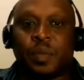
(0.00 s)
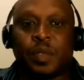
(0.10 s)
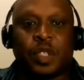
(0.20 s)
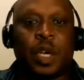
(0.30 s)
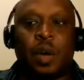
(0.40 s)

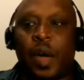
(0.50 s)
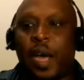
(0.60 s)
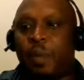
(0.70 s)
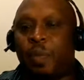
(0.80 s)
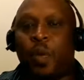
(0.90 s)

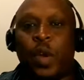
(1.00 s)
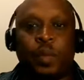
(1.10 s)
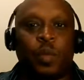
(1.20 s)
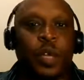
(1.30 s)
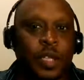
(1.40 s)
So
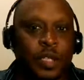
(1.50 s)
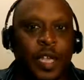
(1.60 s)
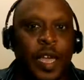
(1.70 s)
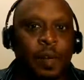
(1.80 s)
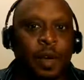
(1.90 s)
with
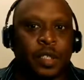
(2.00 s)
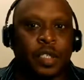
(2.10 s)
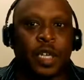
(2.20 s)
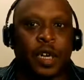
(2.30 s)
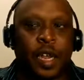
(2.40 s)
this game on
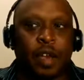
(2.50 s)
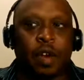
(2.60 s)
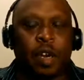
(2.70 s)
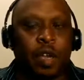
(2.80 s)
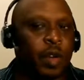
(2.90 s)
Sunday,
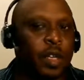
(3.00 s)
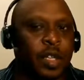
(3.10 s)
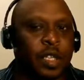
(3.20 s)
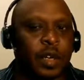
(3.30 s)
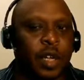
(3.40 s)
are you going to
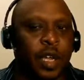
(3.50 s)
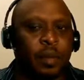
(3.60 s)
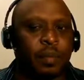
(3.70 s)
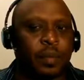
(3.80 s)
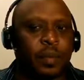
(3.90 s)
the tailgate?